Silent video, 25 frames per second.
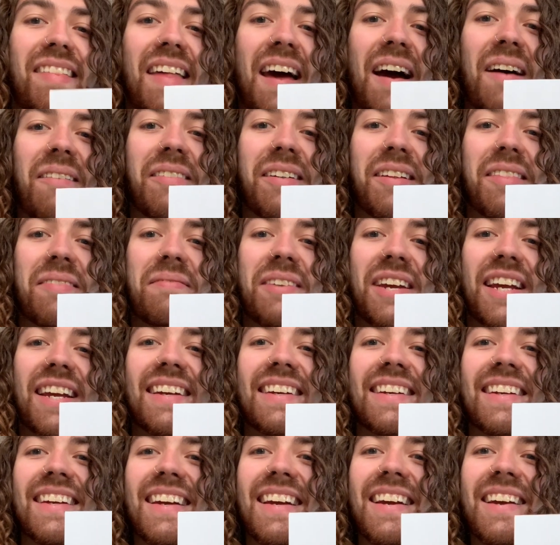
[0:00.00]
that with me.
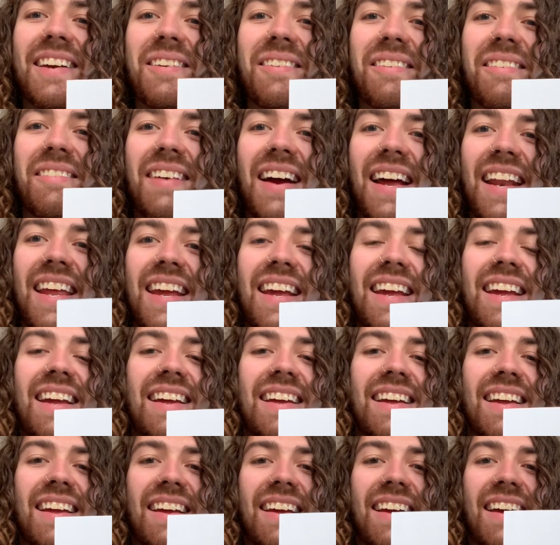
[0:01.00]

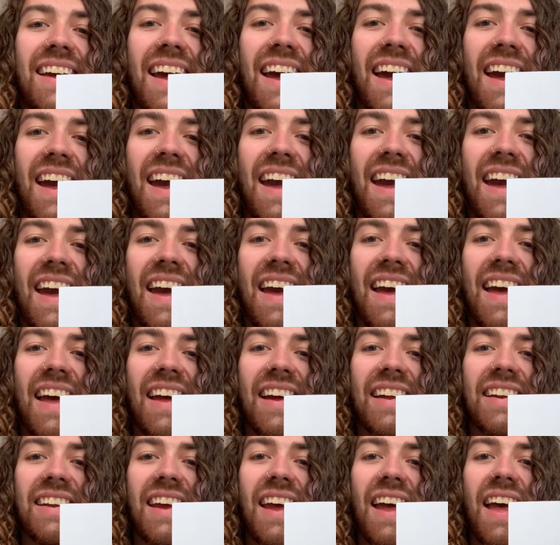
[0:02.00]
Ready?
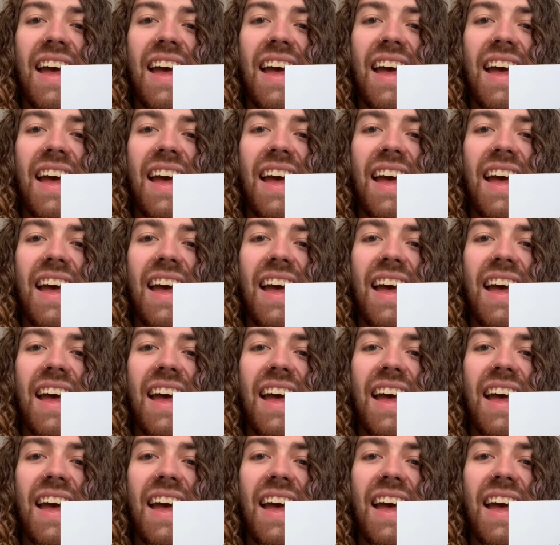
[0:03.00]
And